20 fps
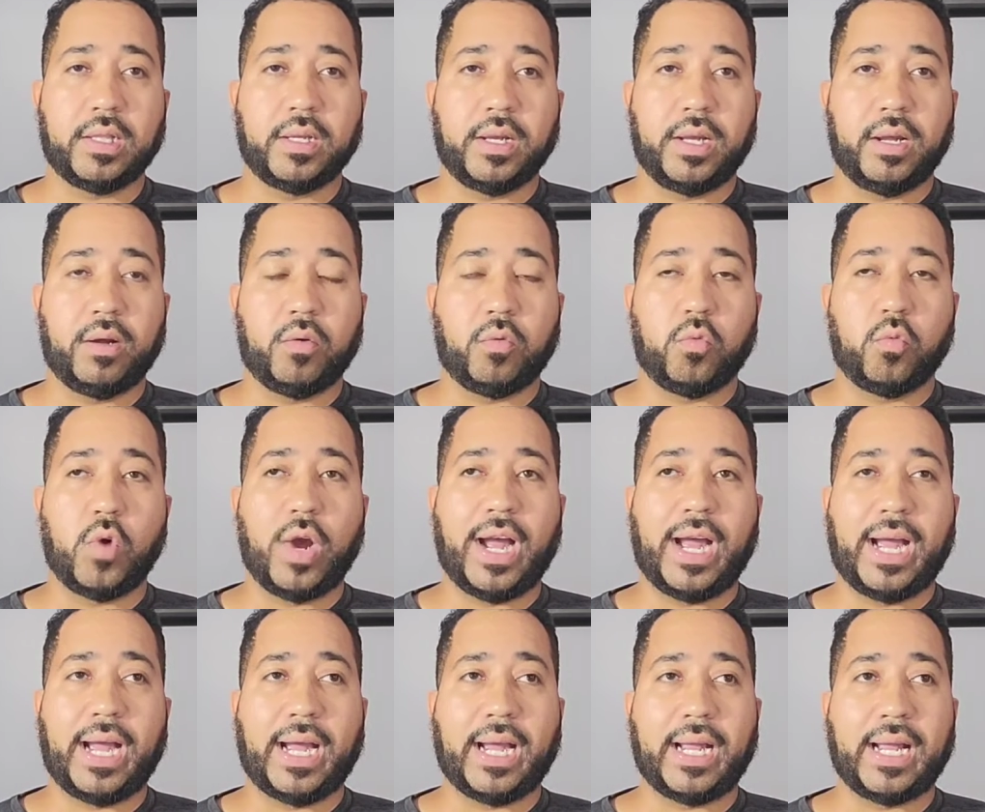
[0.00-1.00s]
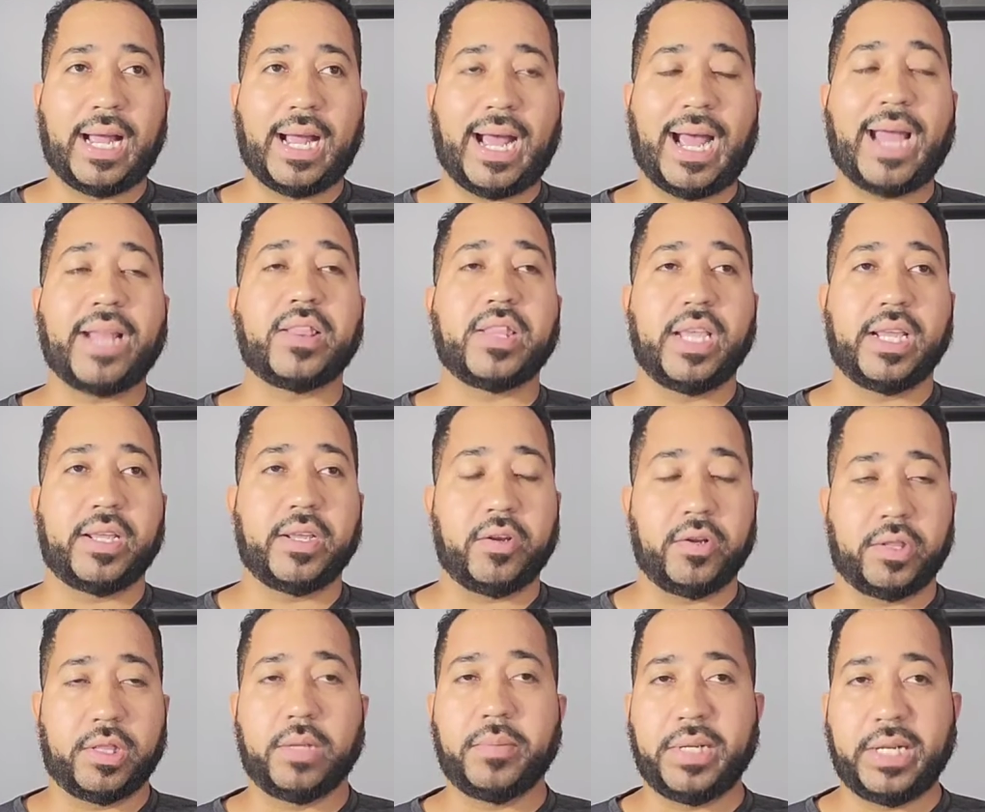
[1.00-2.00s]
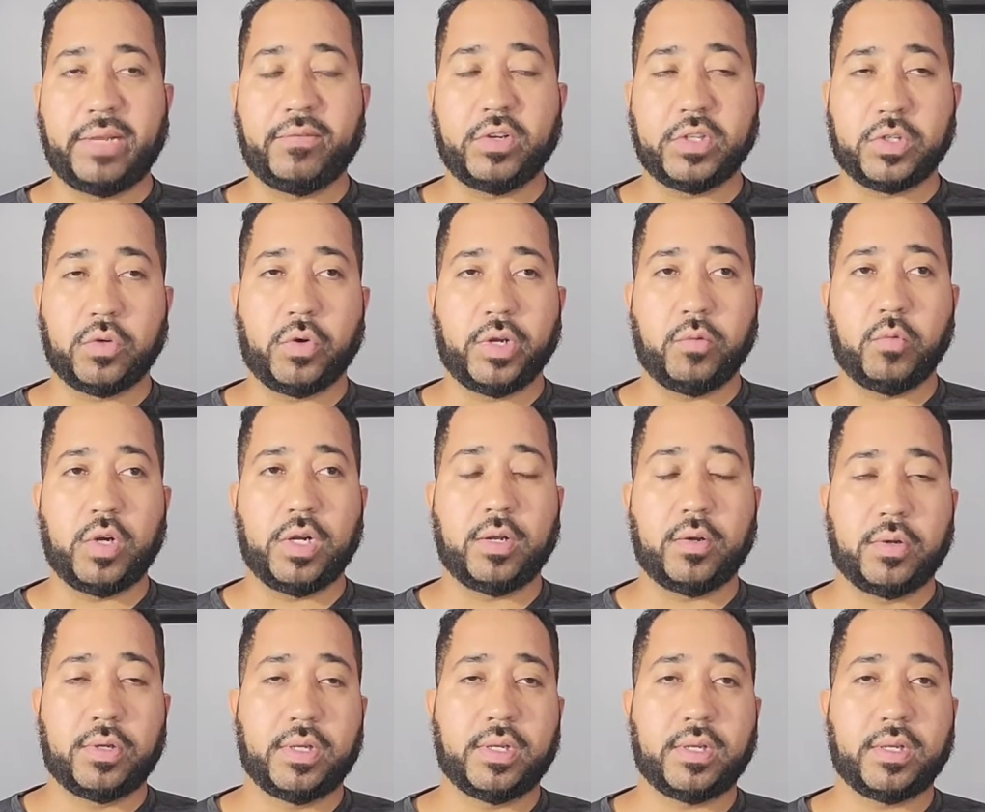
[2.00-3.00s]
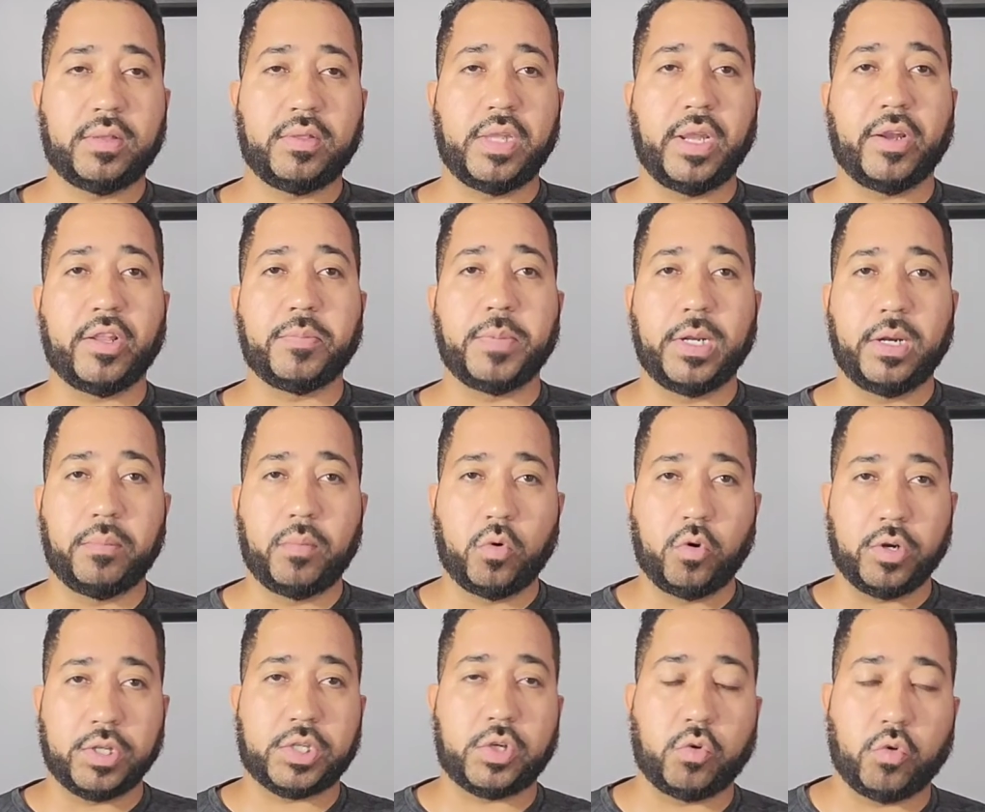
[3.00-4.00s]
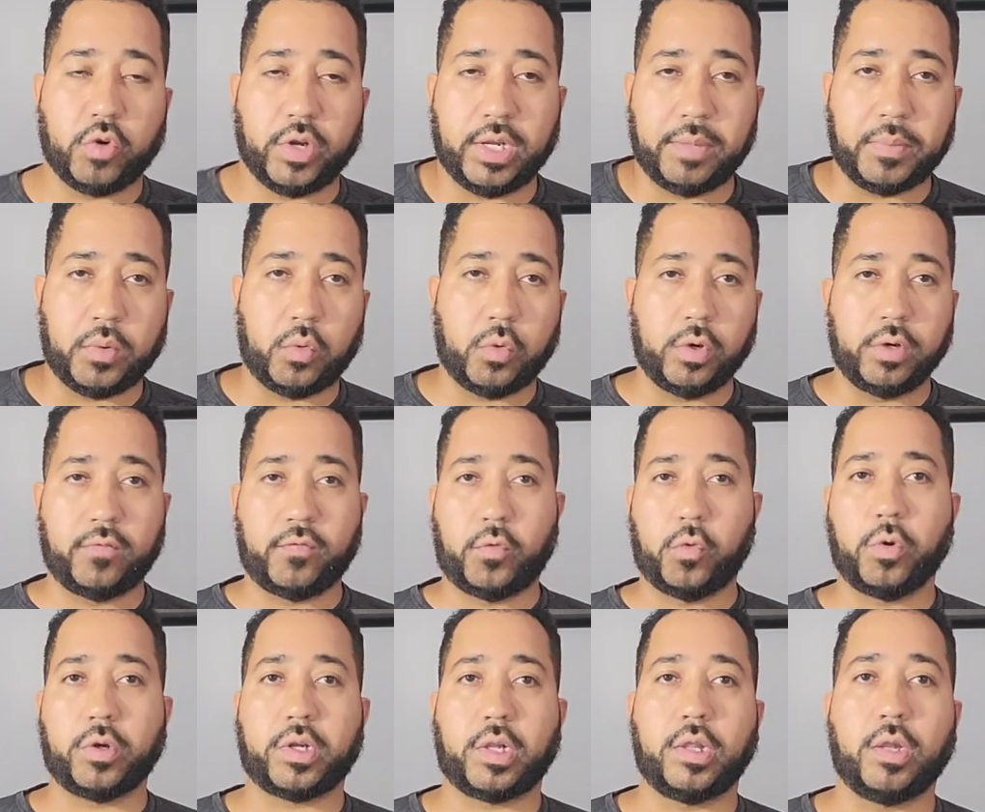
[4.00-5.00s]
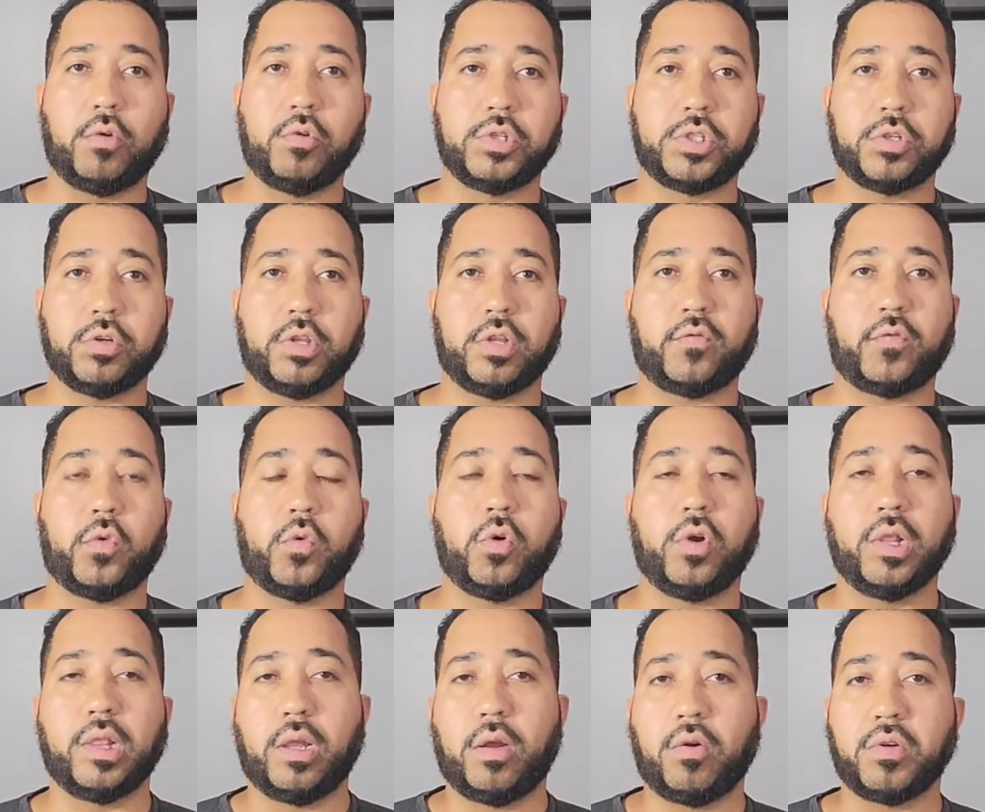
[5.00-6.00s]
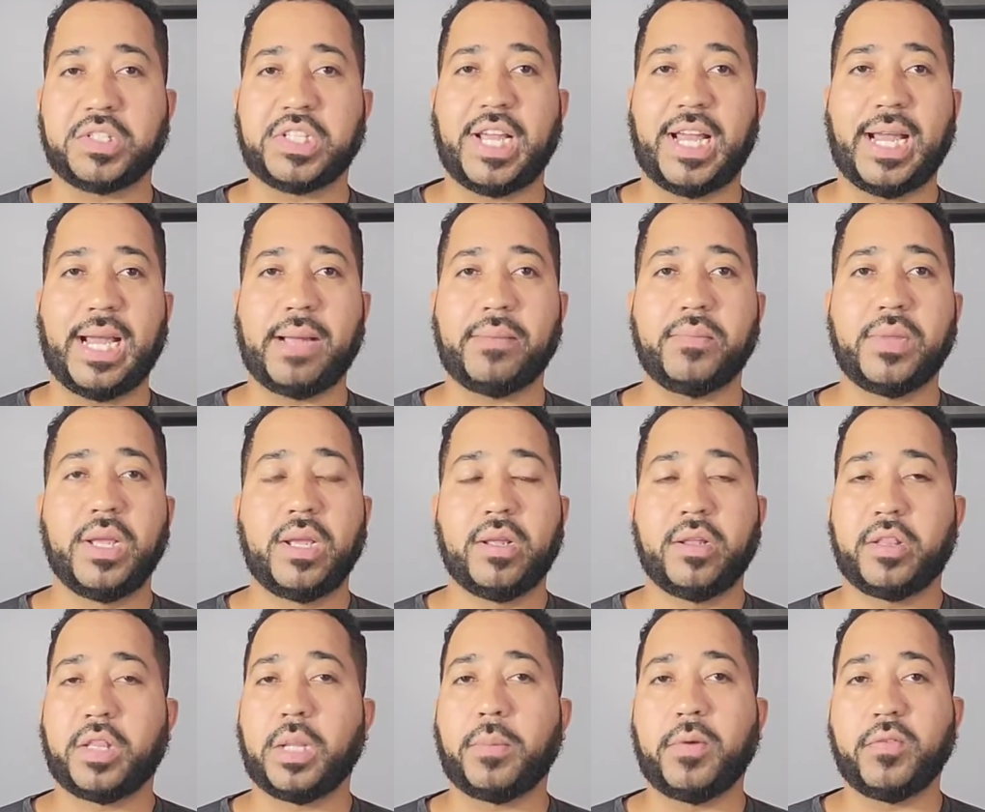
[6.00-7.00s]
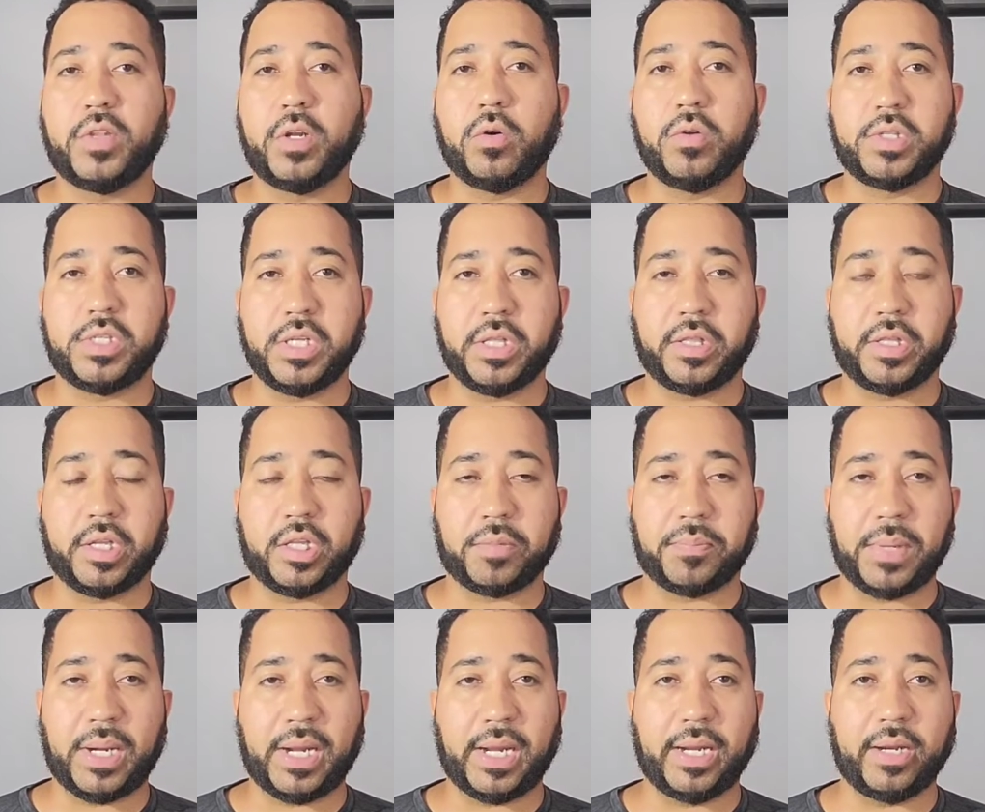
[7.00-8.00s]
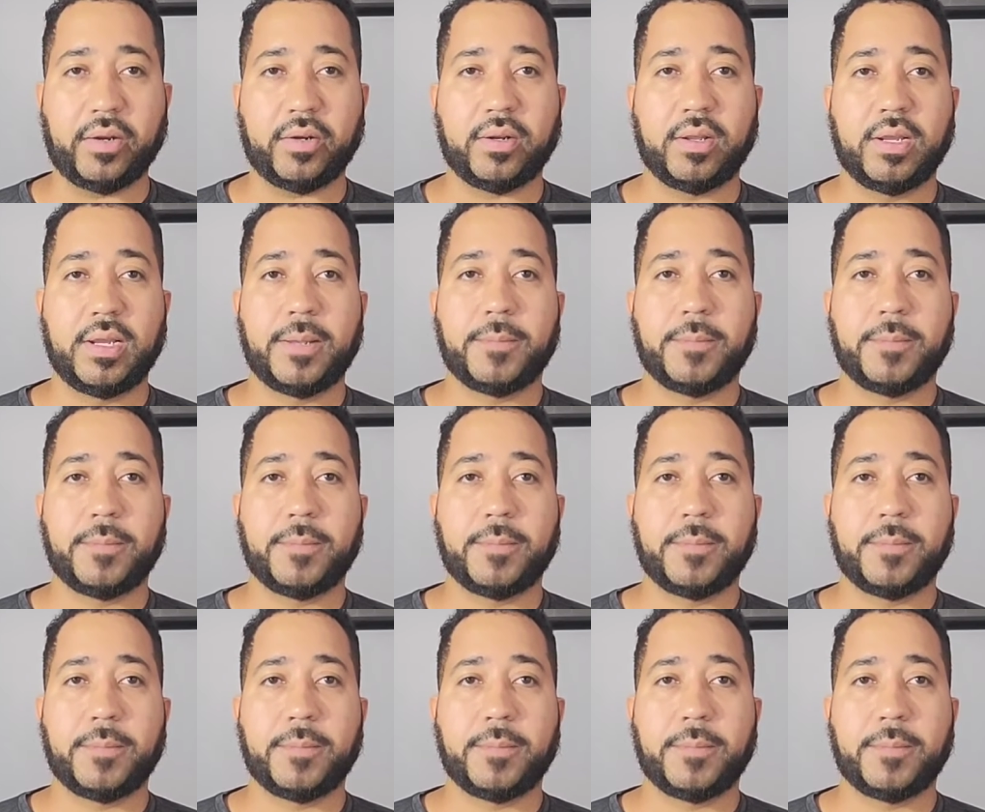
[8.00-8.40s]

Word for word: uh, why I think there's limited inventory. Well, there's been a moratorium on foreclosures for a long time. Some of those just expired.